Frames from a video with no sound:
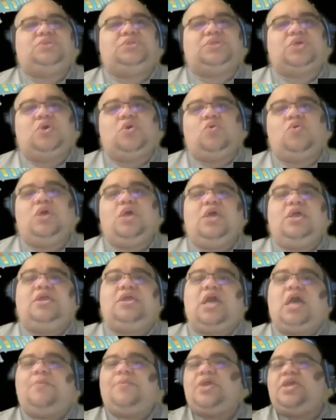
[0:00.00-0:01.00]
So
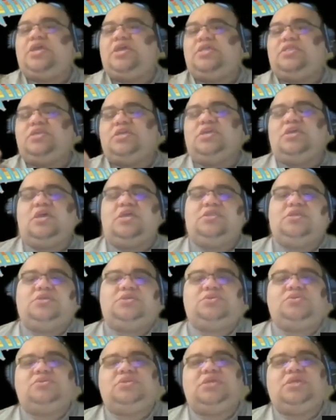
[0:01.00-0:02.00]
comment in
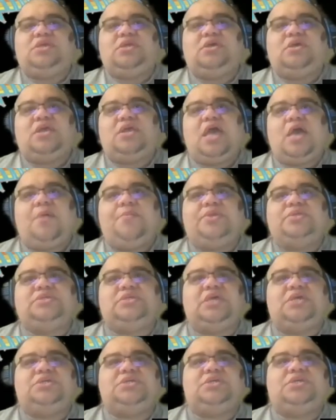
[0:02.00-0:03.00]
the comment
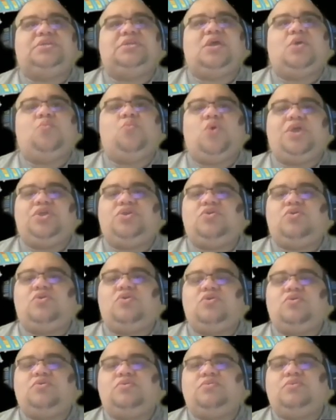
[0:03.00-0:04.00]
section of what
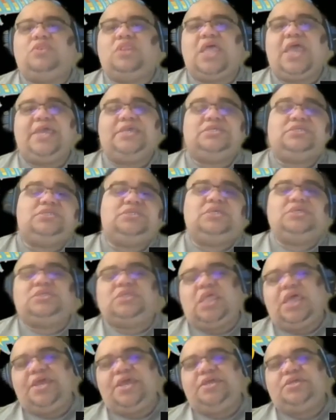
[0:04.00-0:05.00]
your likes,
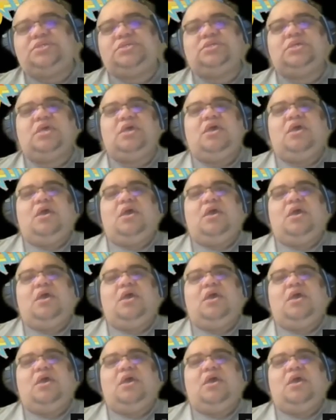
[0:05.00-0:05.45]
dislikes